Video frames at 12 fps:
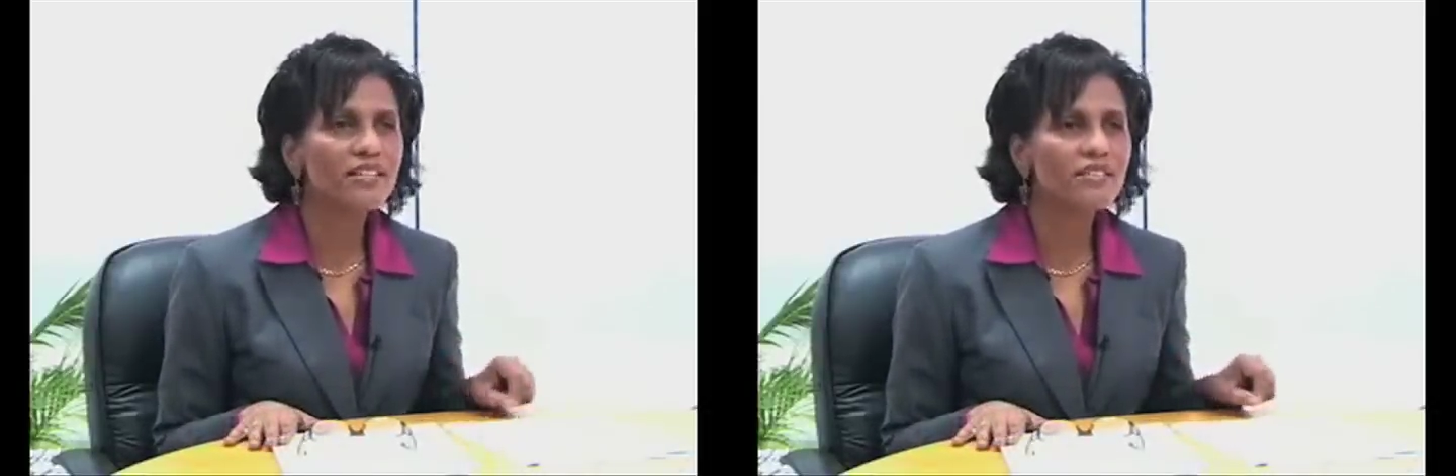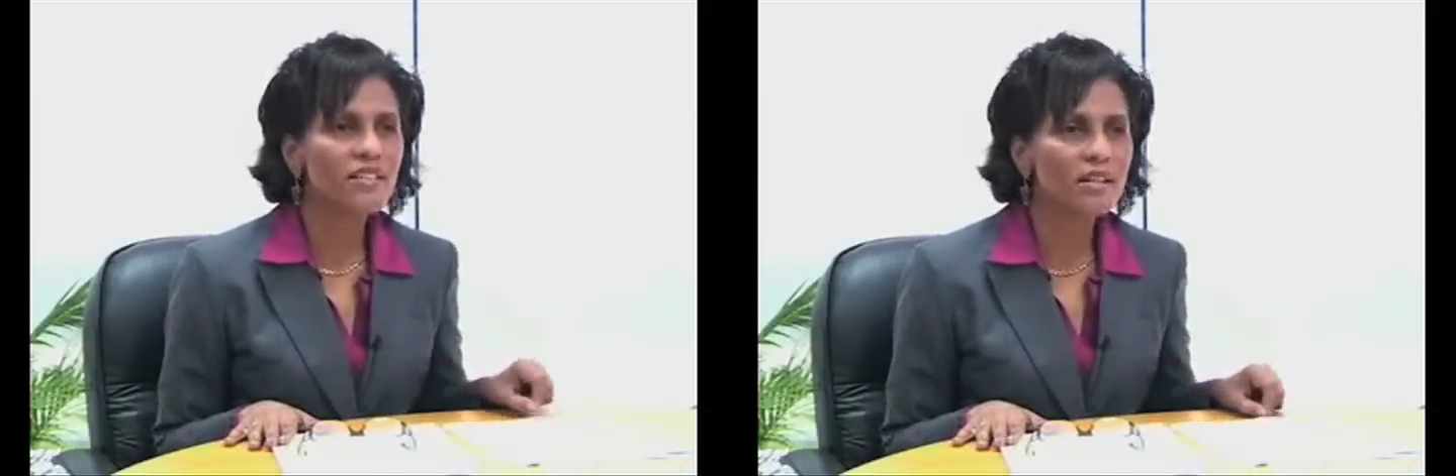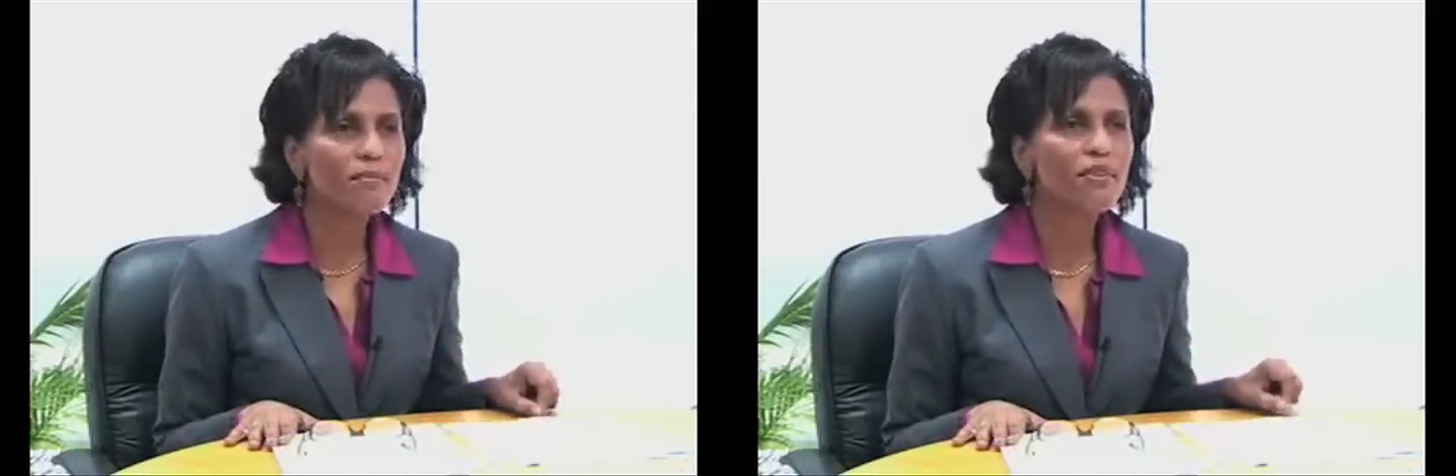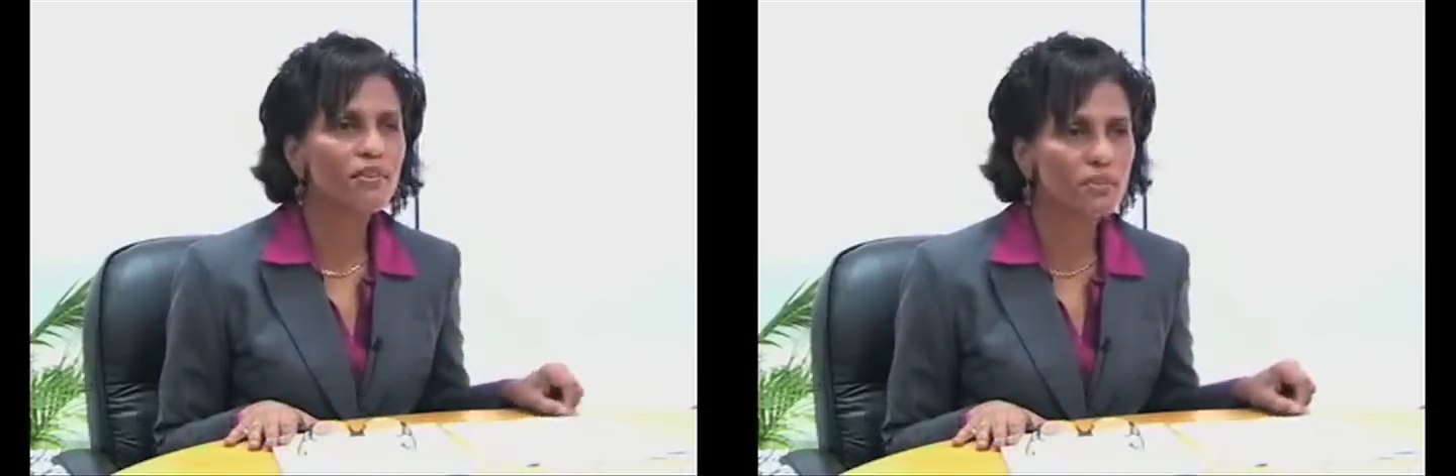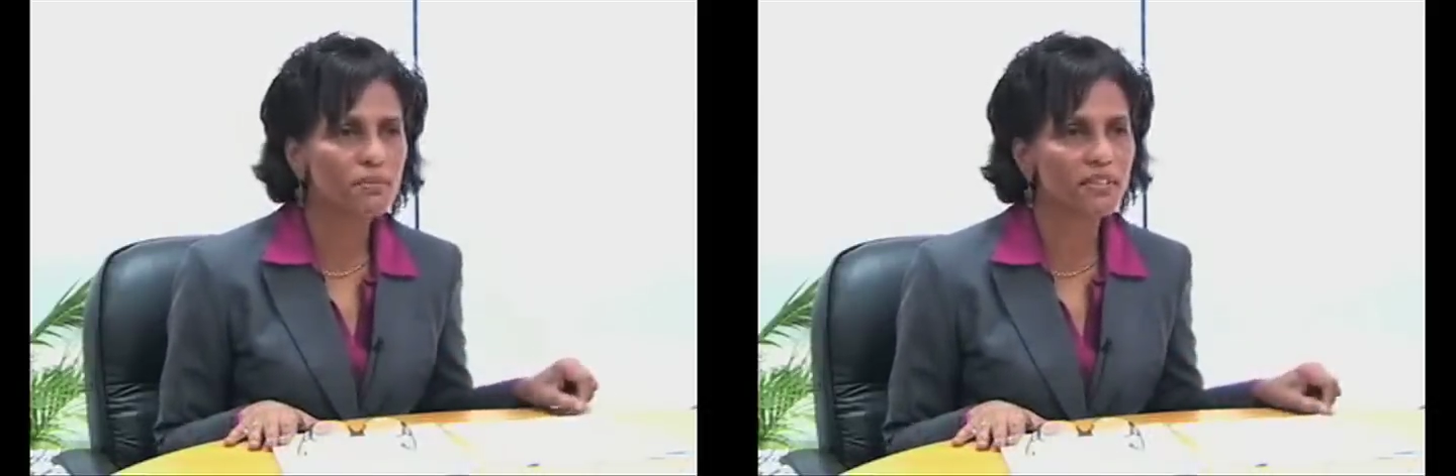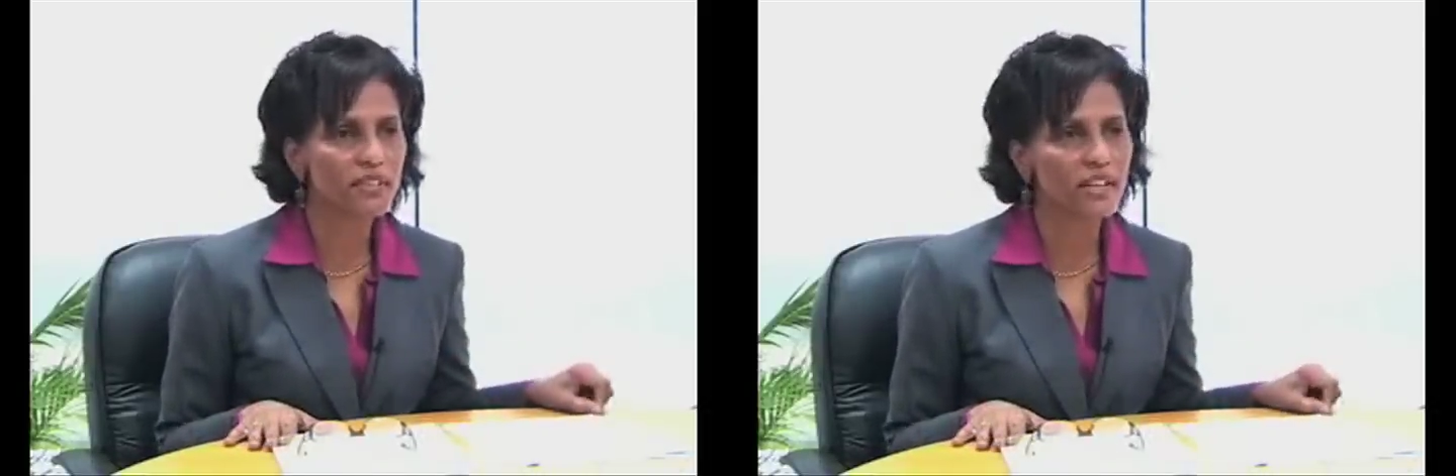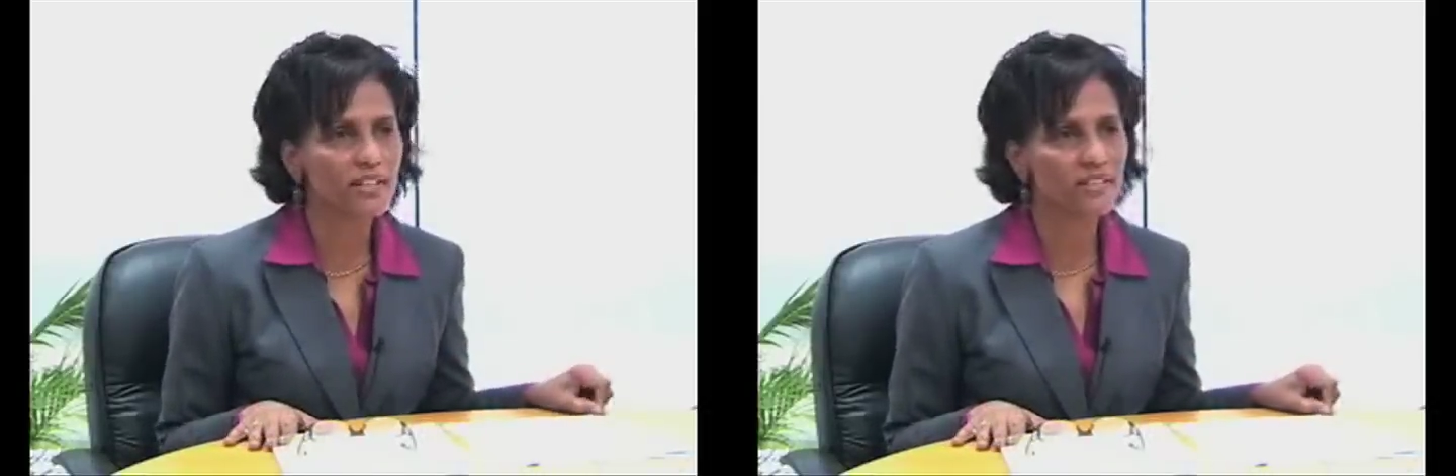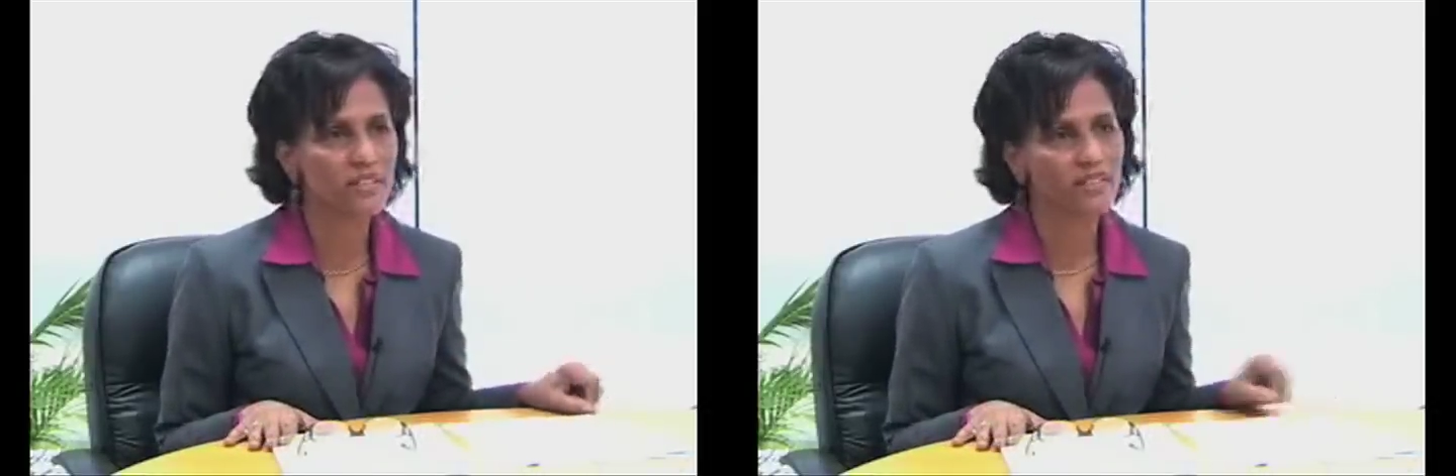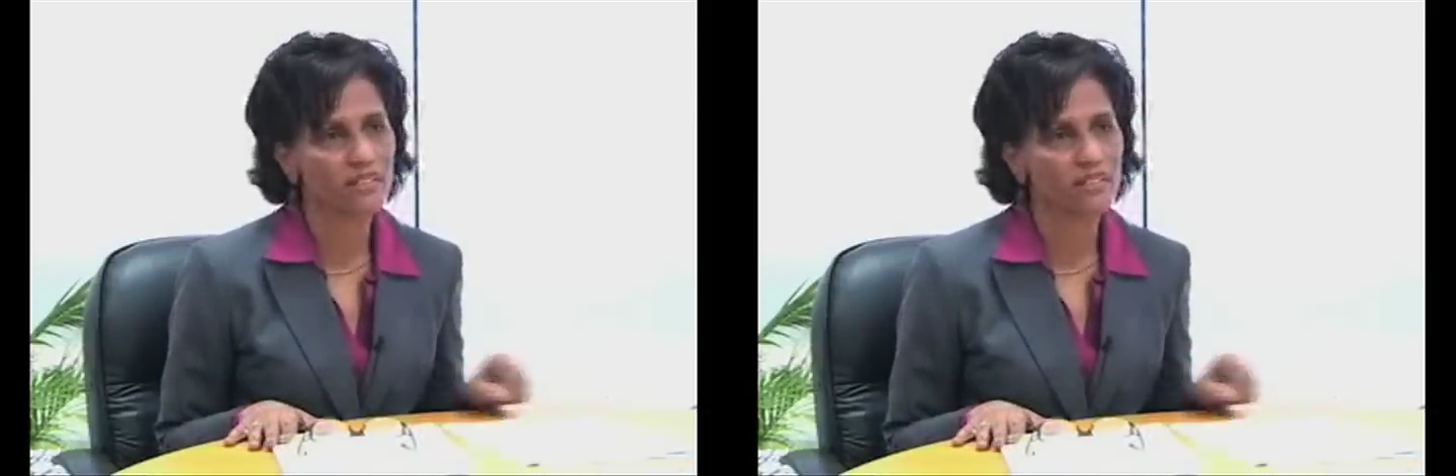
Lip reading: same 3%.